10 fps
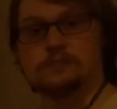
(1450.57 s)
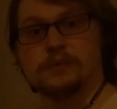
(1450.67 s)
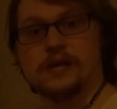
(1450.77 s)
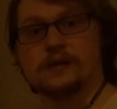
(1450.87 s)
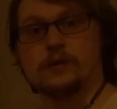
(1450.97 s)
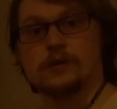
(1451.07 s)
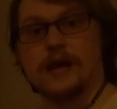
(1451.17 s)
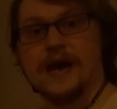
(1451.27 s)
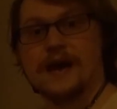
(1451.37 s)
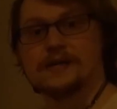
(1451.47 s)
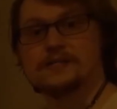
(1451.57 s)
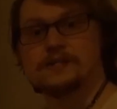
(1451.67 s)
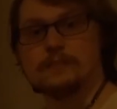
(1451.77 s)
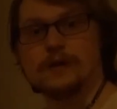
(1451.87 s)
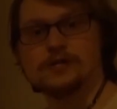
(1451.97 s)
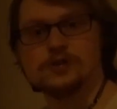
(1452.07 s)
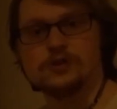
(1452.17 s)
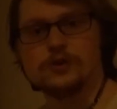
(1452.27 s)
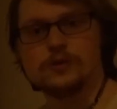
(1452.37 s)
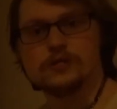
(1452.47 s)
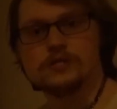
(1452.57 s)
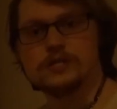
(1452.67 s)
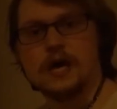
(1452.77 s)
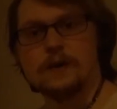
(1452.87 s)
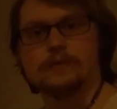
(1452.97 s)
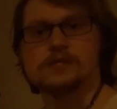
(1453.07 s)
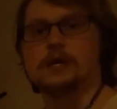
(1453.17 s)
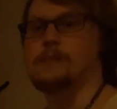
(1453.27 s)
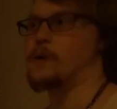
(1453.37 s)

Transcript: plain old x, I'm not sure you can see that, but take my